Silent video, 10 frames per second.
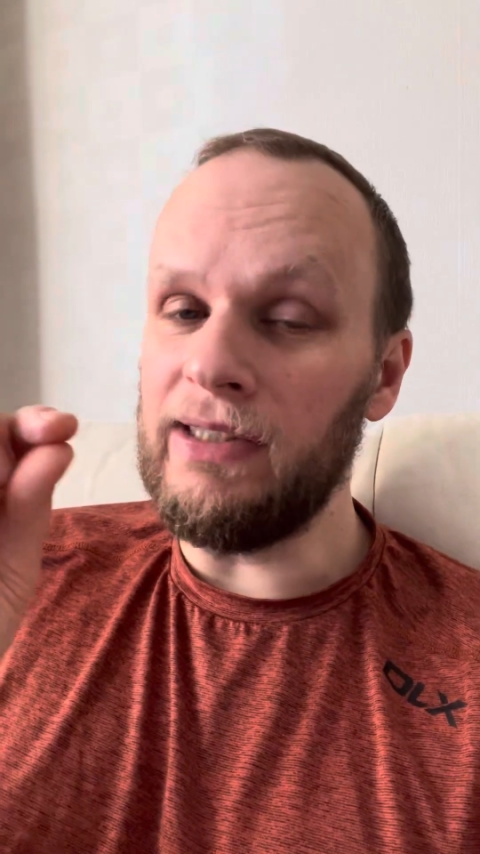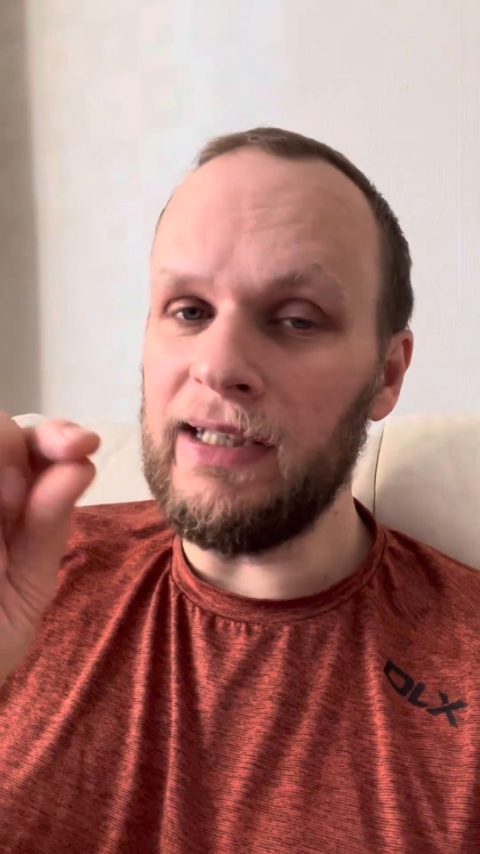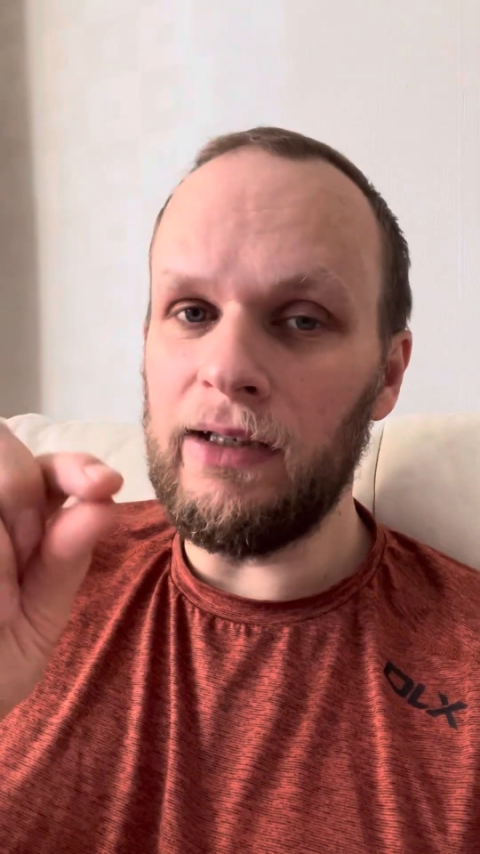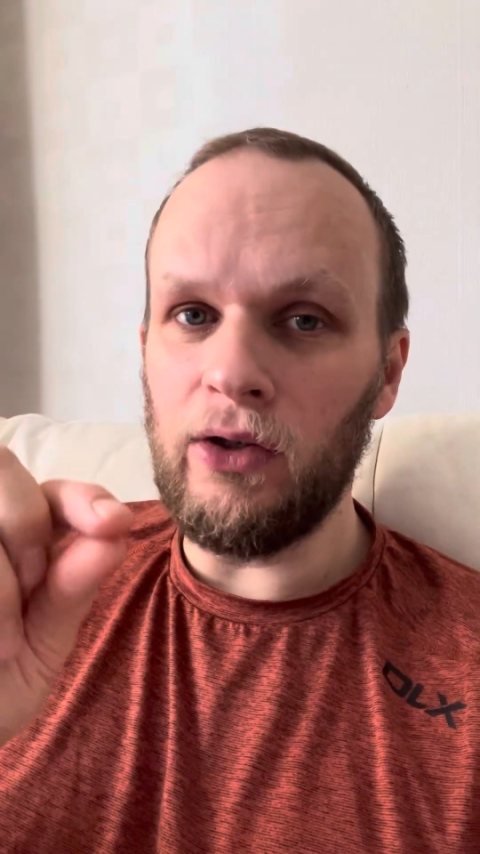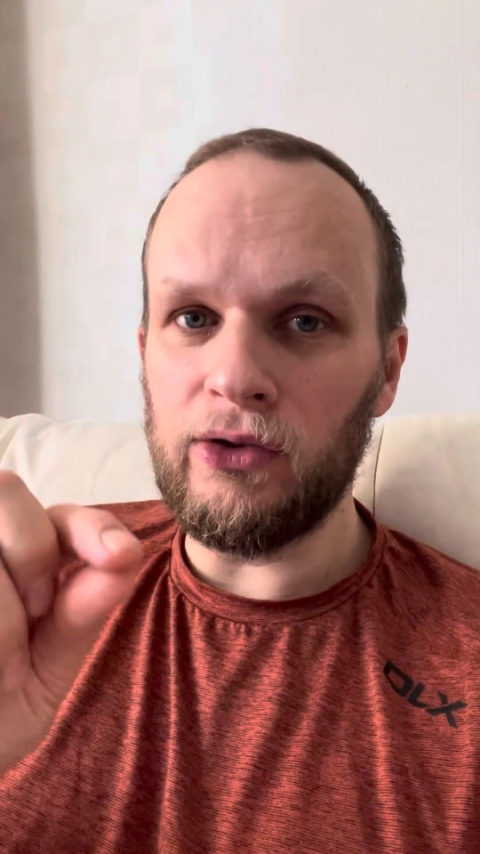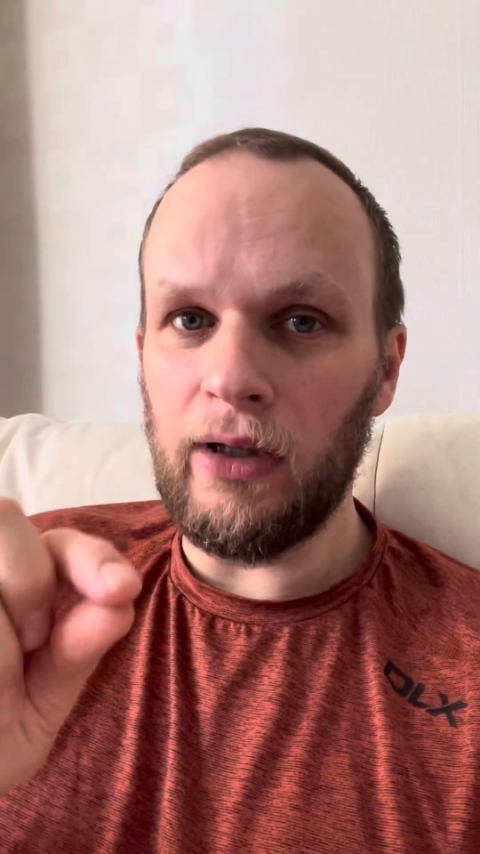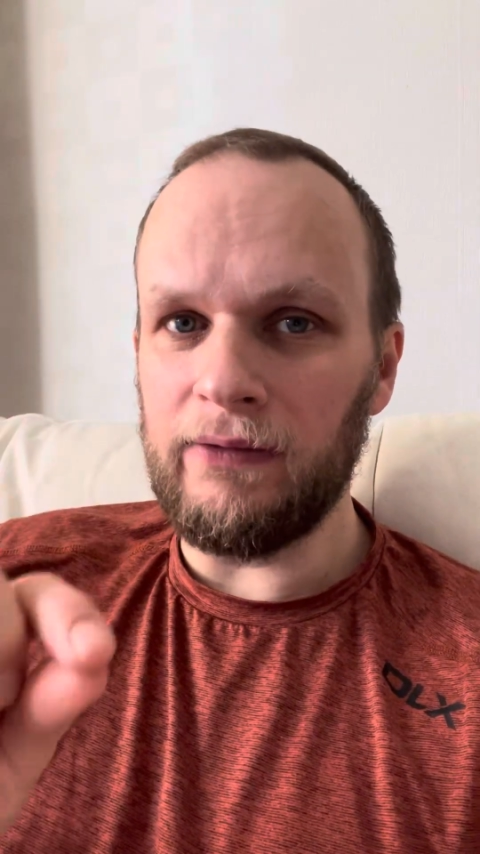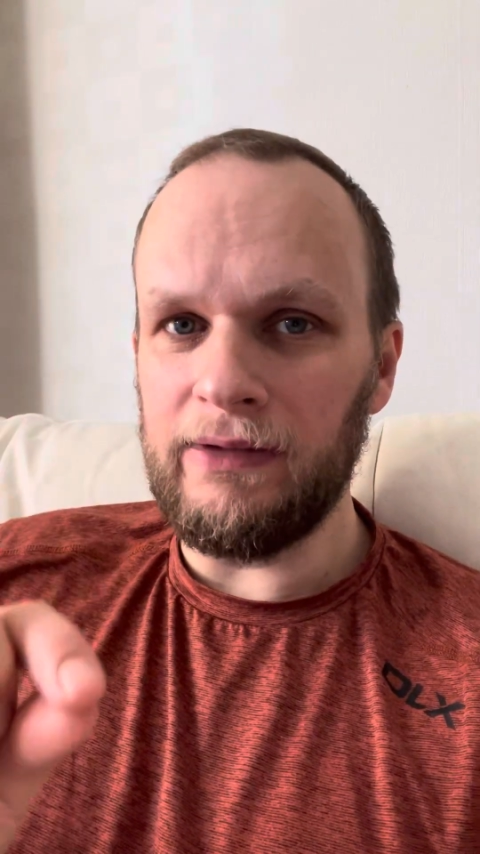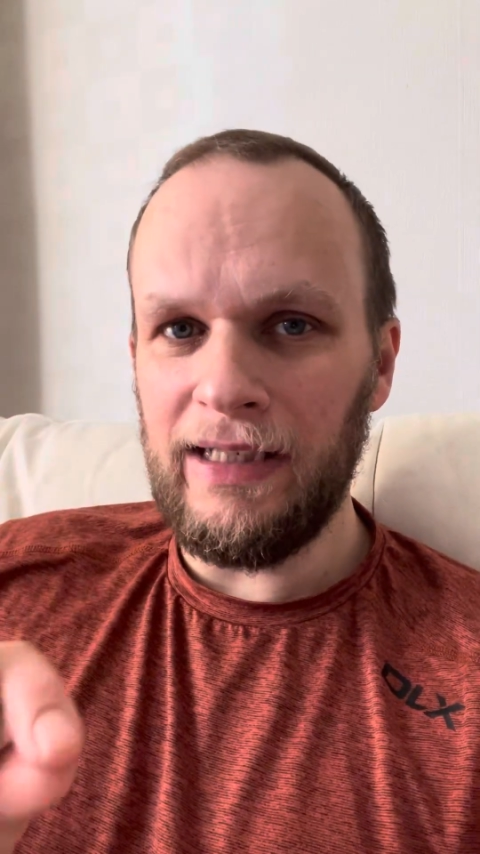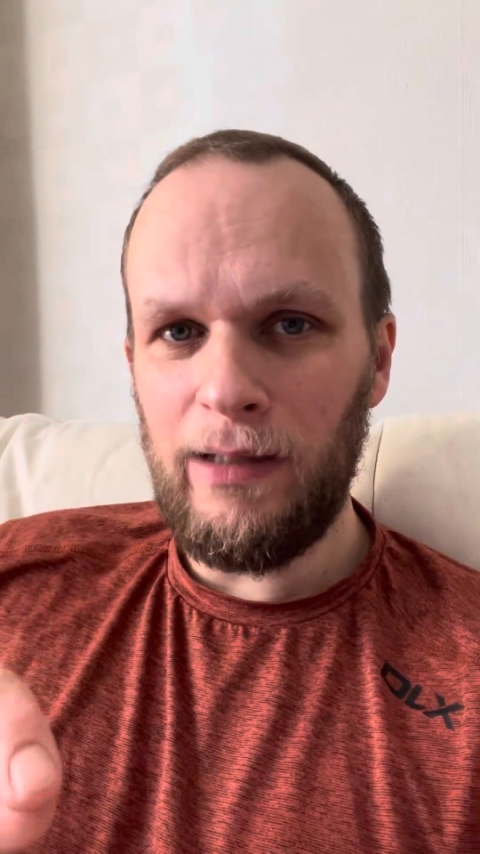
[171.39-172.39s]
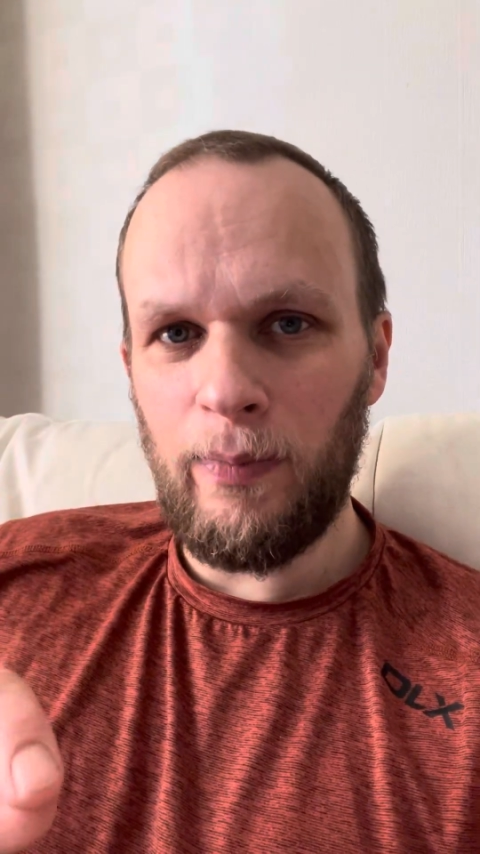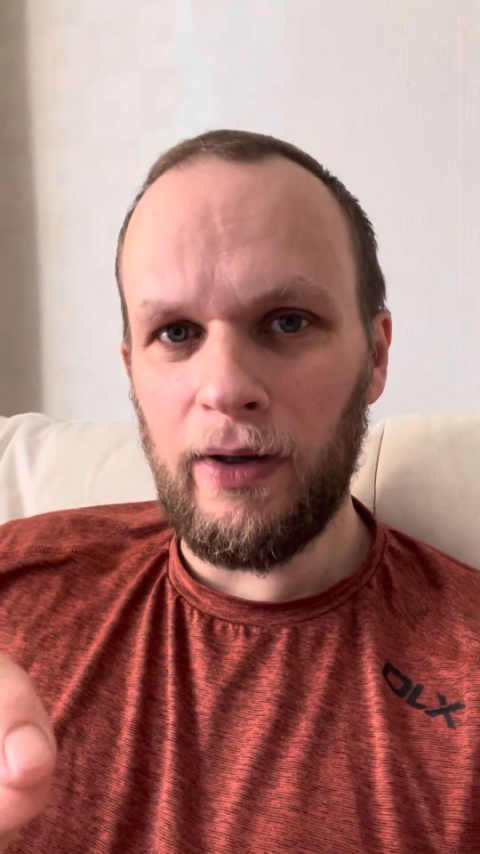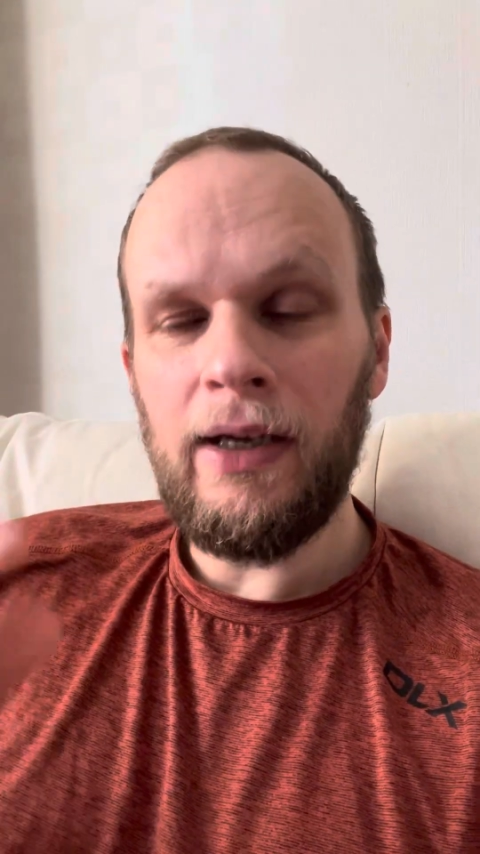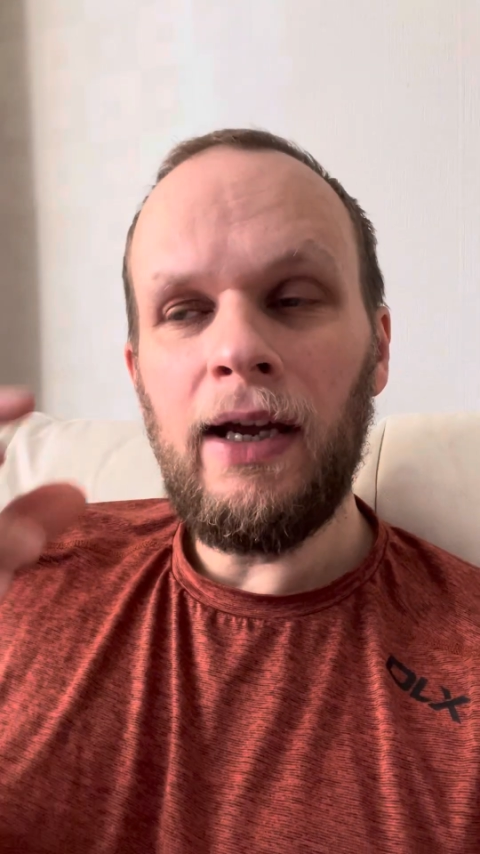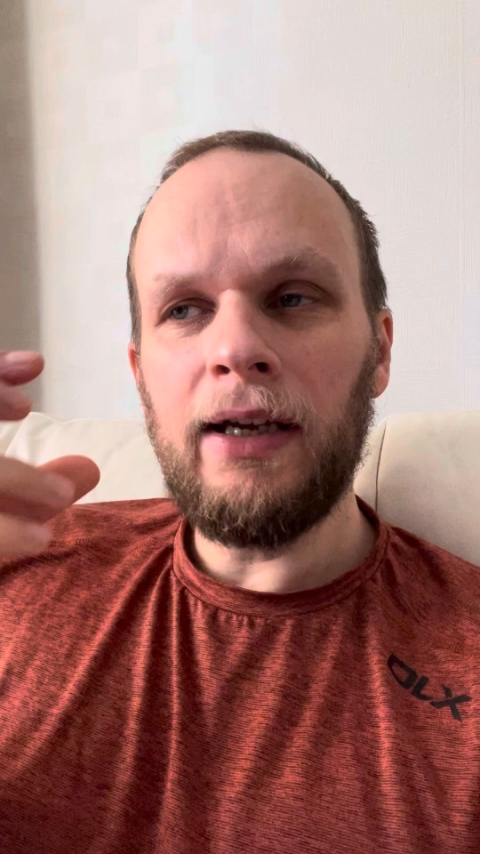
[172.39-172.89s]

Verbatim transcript: digging yourself deeper,